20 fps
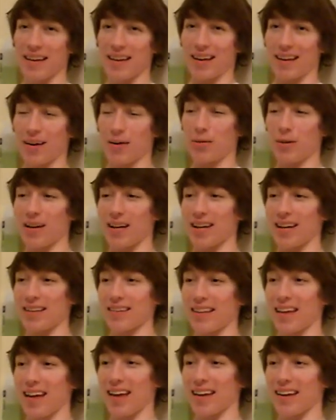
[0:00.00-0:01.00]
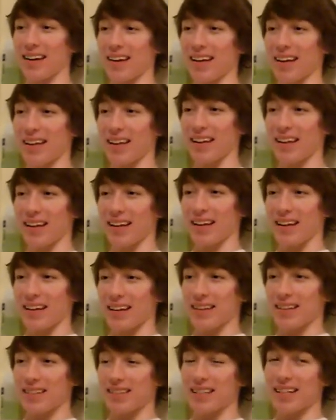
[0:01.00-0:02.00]
in a way that
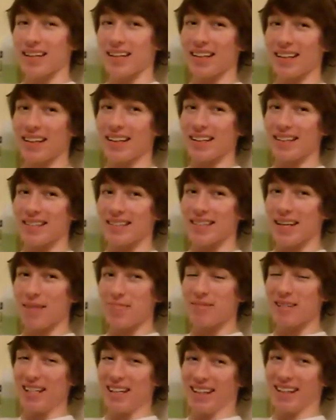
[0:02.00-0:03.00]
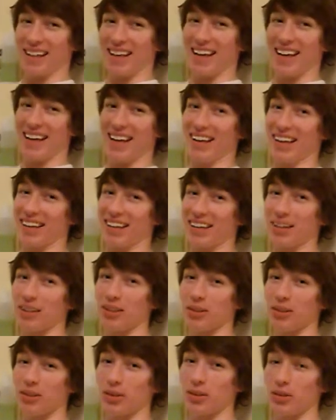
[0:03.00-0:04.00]
sin is tempting and
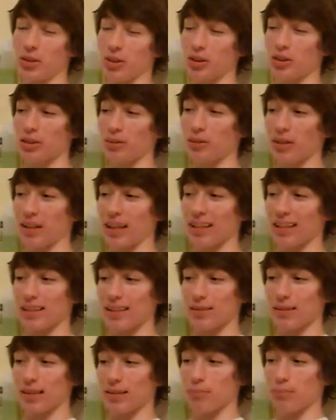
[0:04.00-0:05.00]
looks is